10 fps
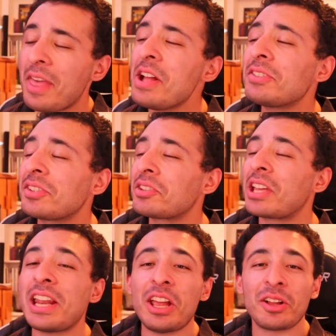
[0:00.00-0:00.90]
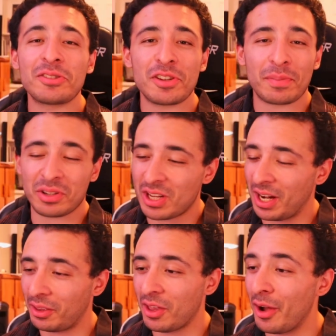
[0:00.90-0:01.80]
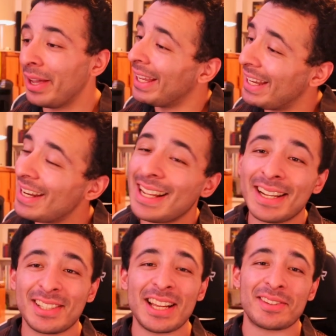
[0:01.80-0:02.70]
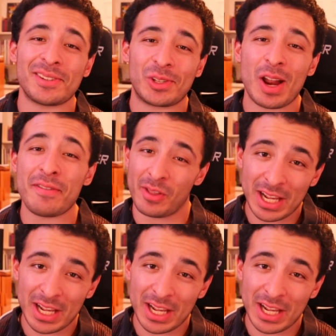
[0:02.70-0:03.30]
And that's the skinny on Supersonic, though. He did get his license to drive, though.